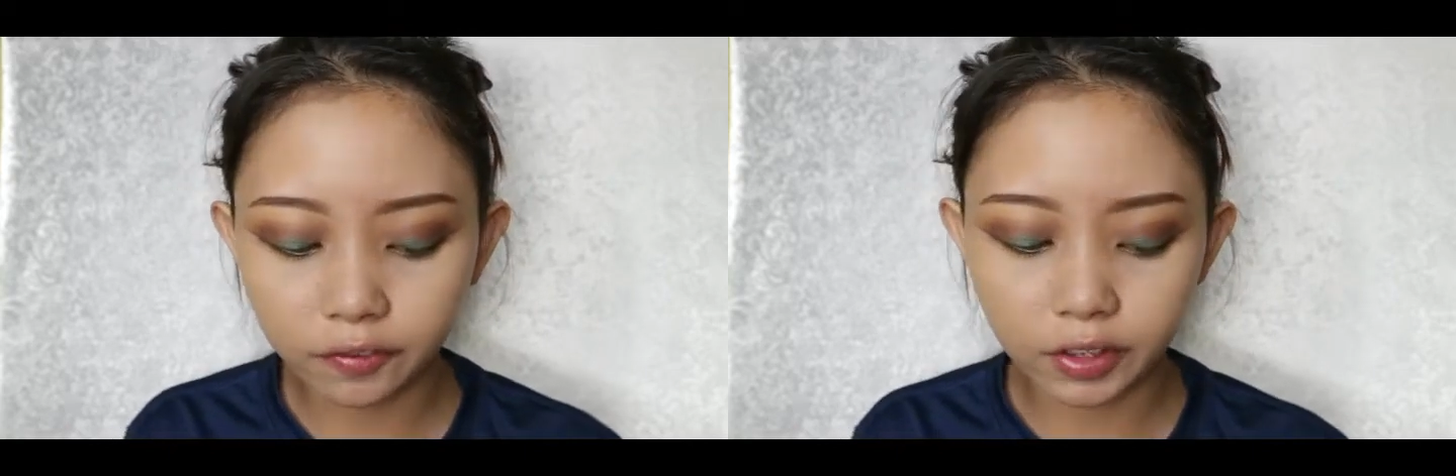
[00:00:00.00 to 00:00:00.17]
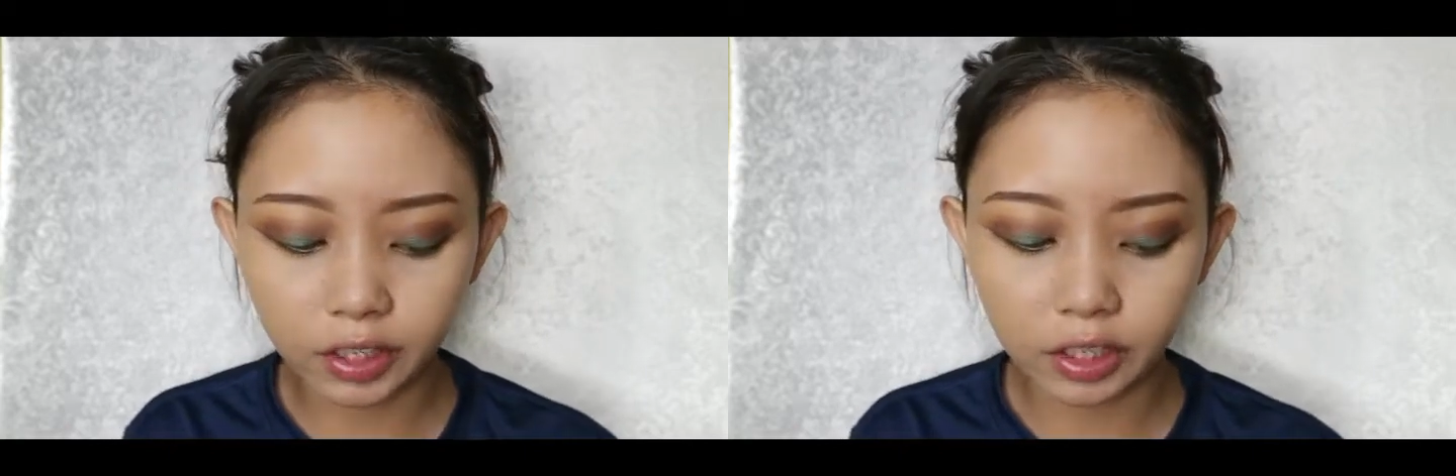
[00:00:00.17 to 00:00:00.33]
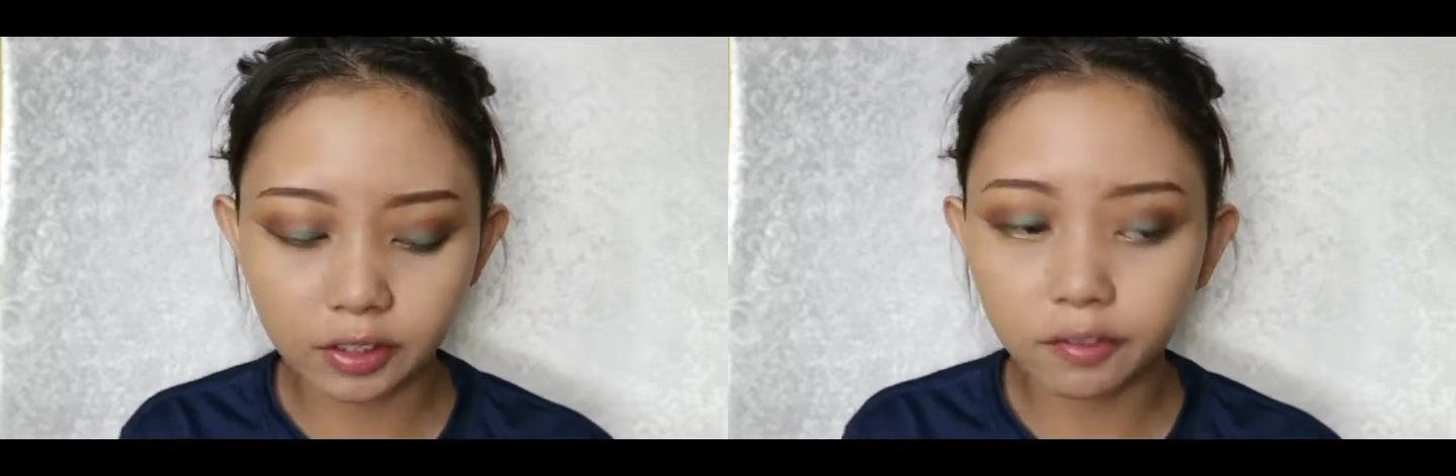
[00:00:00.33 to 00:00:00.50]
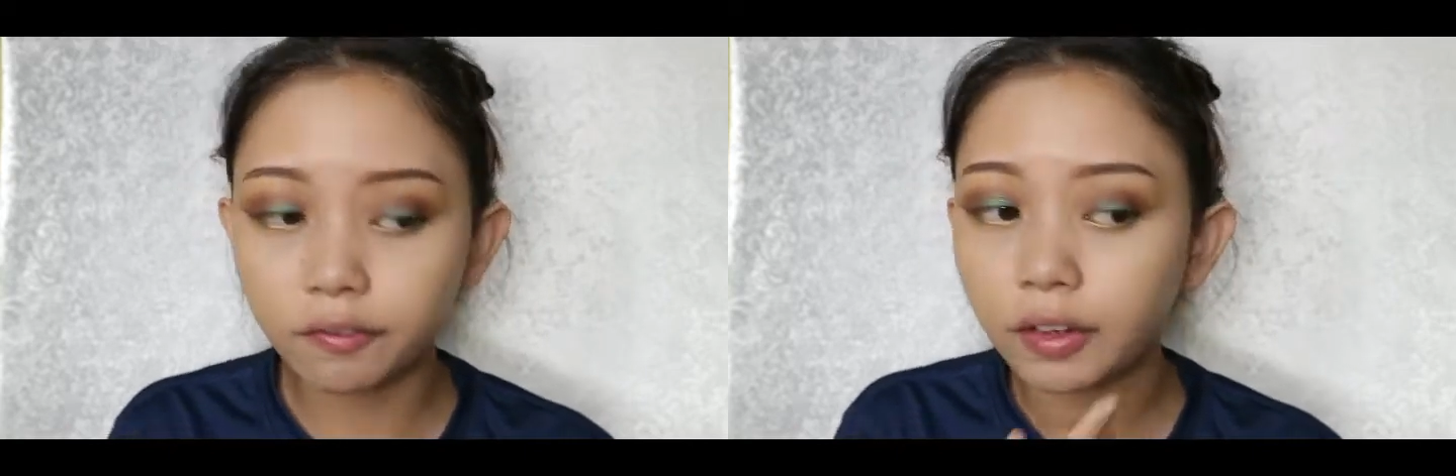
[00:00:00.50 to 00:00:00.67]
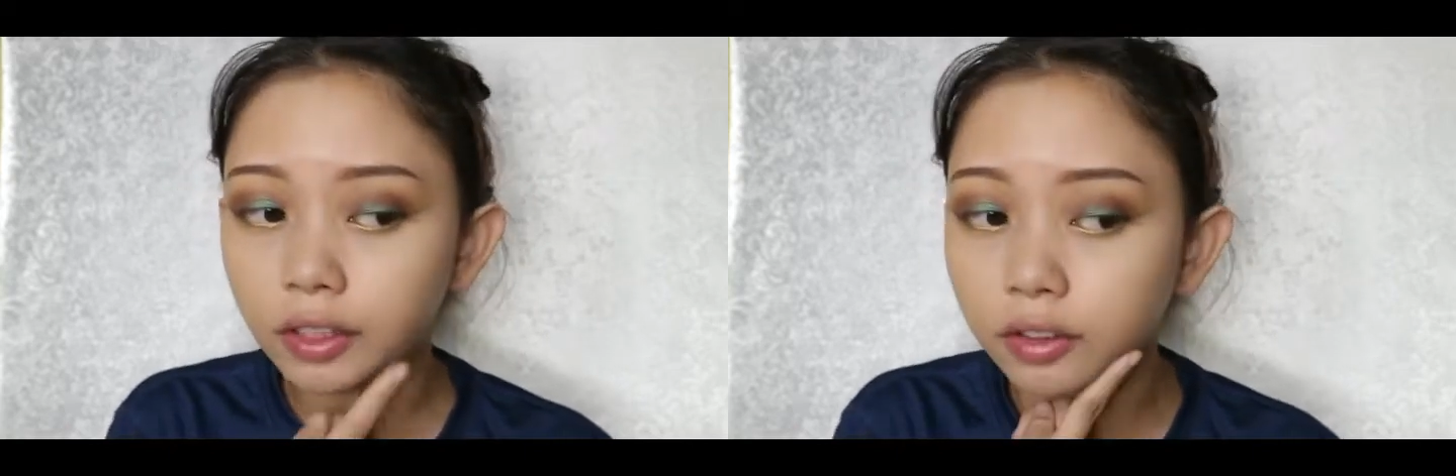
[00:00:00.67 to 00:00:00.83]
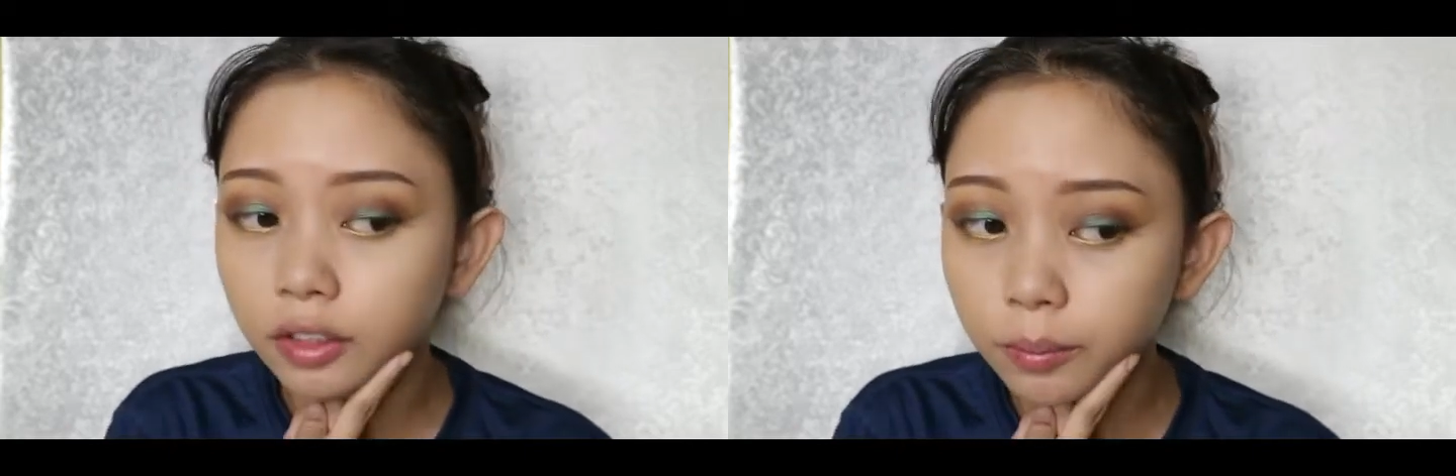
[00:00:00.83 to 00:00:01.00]
this
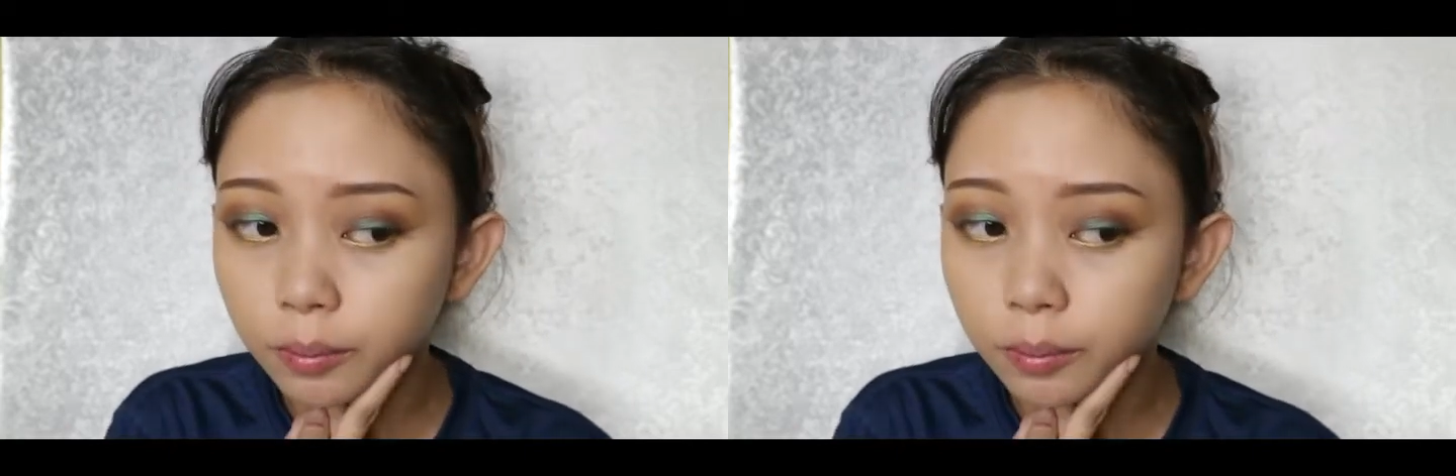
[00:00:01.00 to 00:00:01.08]
Fenty